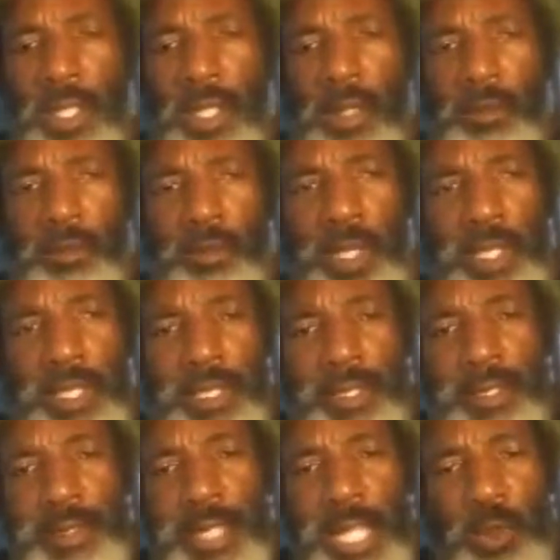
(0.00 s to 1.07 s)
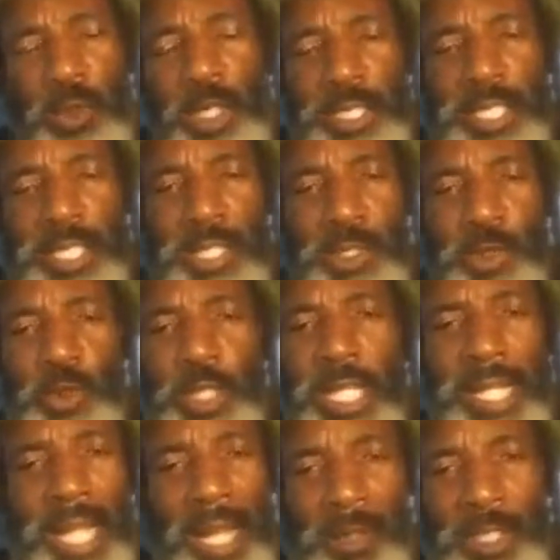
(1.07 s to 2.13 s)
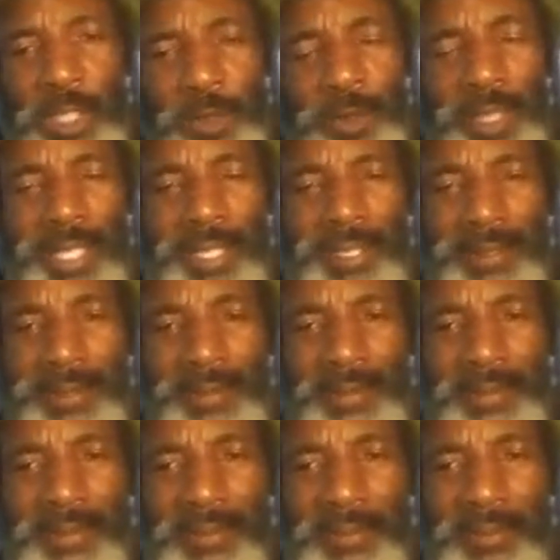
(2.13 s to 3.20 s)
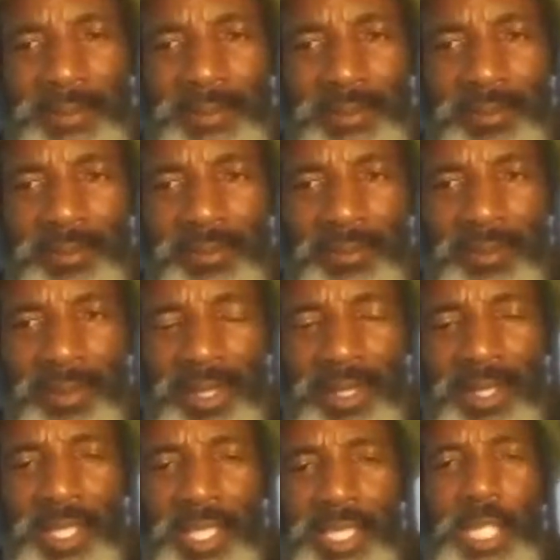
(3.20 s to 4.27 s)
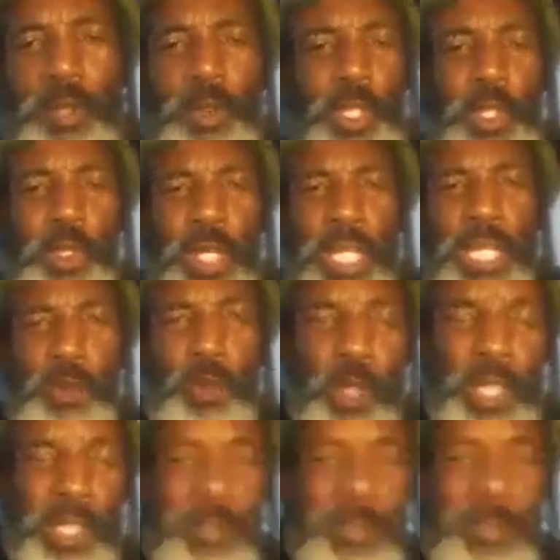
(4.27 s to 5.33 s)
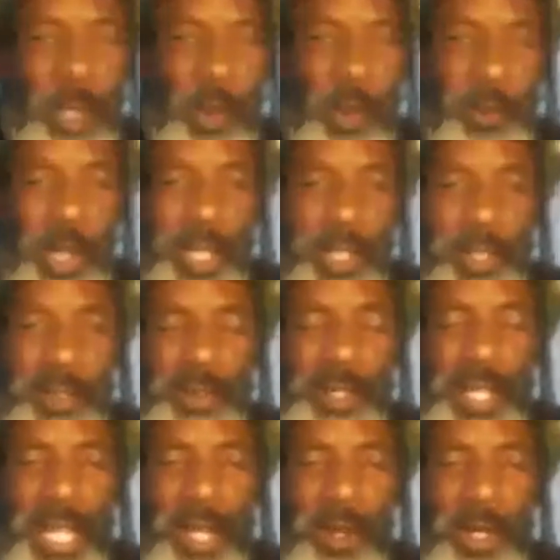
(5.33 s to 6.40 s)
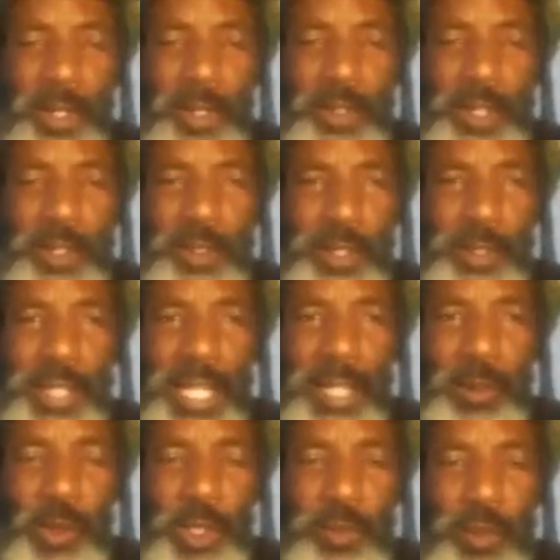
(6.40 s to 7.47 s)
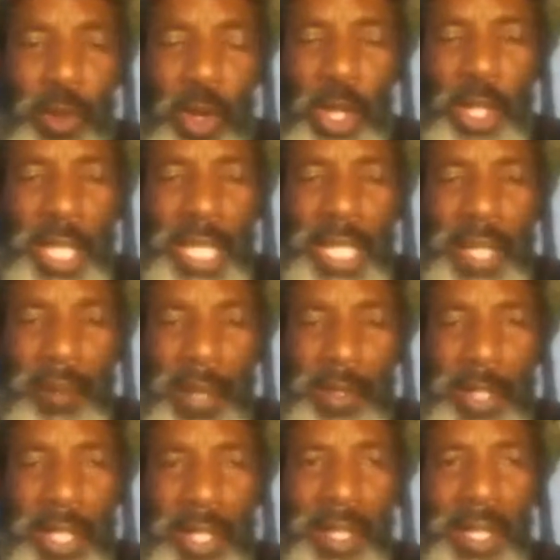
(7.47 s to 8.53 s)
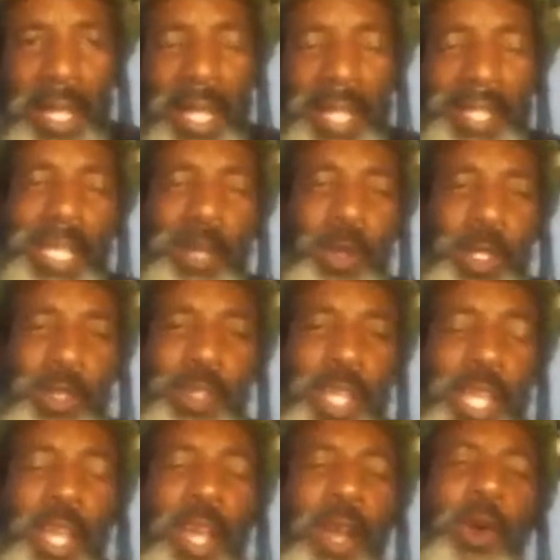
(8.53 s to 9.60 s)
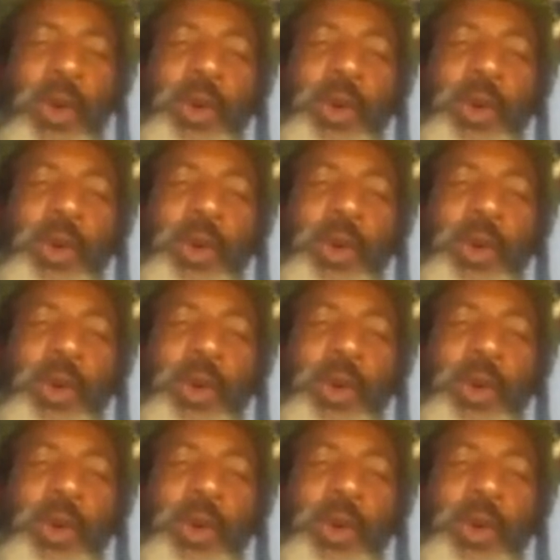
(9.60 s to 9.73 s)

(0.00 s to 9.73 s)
But they will tell you that I'm a Jamaican. They will look at one of our brothers, our sisters that was born in America, and they will say, oh,